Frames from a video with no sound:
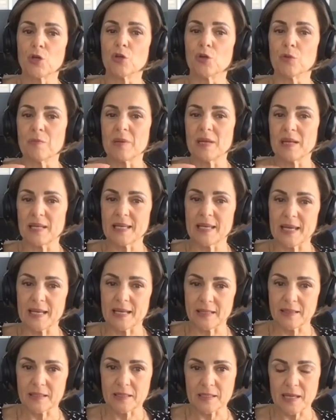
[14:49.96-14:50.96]
you're
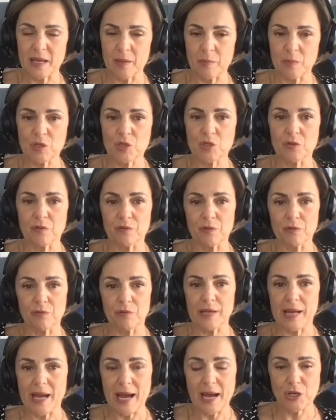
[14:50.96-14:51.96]
mitigating the damage of the
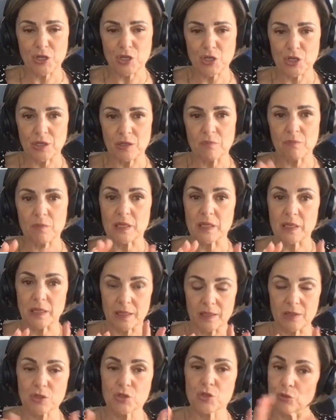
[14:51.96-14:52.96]
reaction
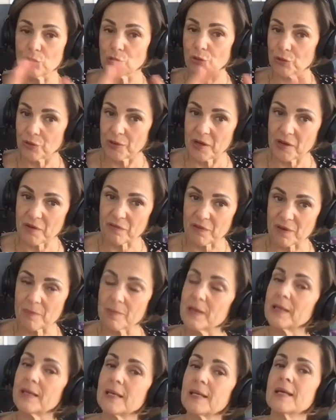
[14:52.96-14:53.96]
because you're learning
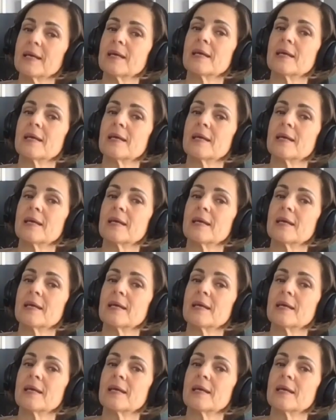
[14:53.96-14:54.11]
from it,